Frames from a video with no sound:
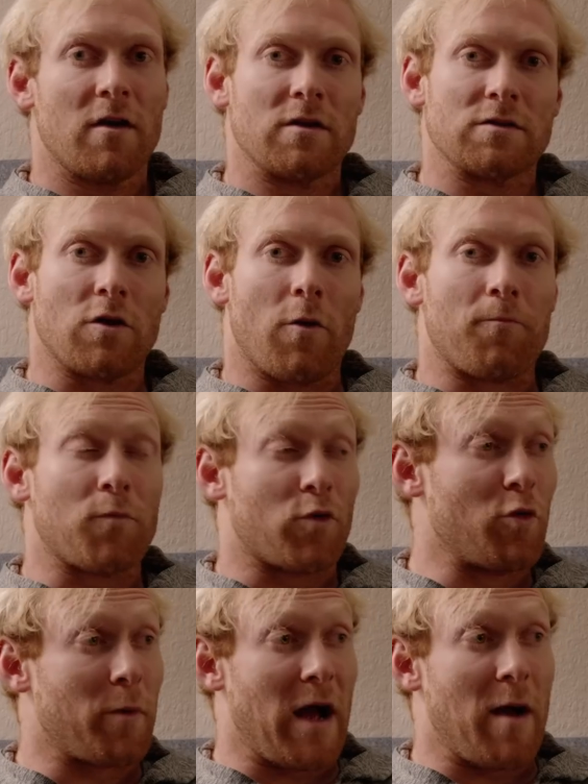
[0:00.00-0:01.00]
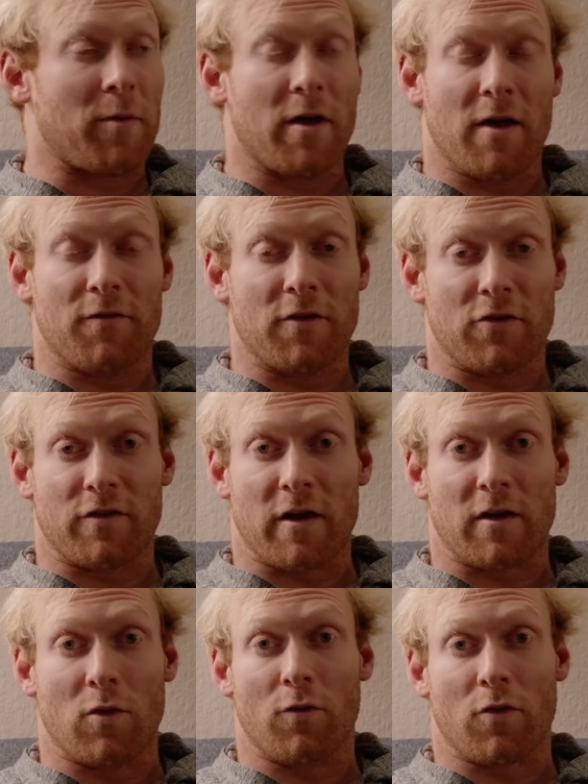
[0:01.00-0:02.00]
So super happy. I finished
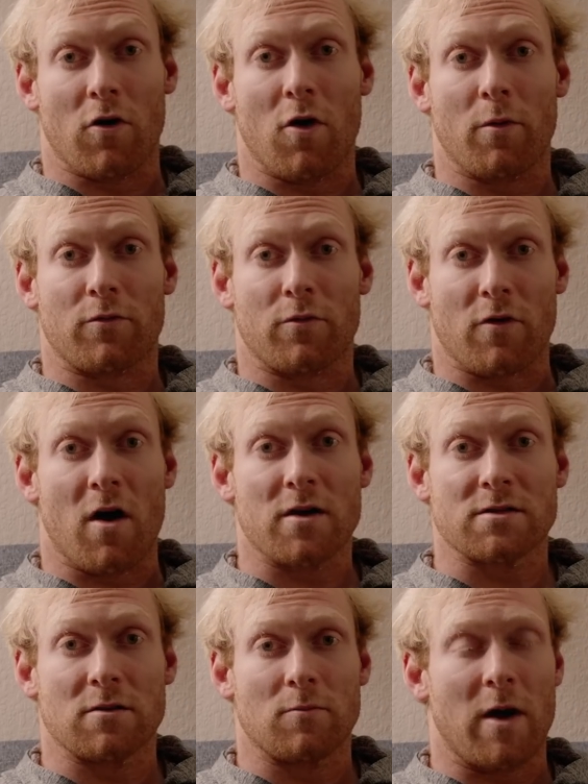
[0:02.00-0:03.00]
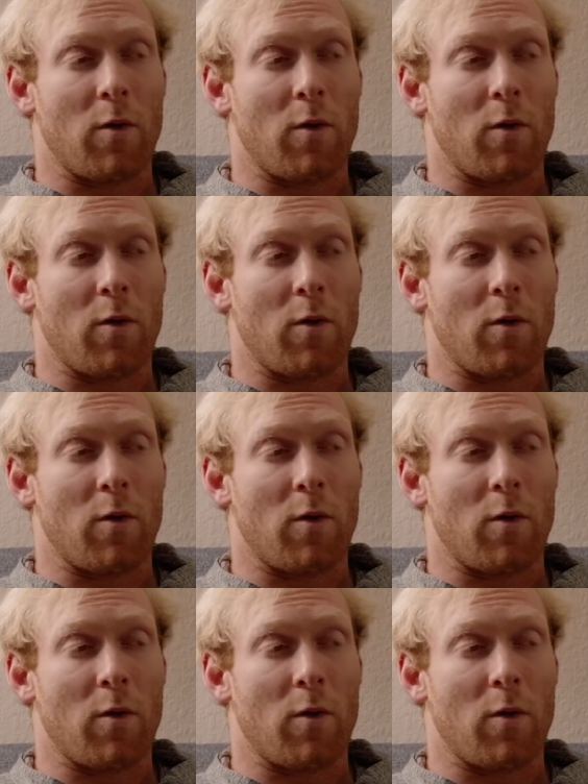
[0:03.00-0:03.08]
second overall, which was awesome.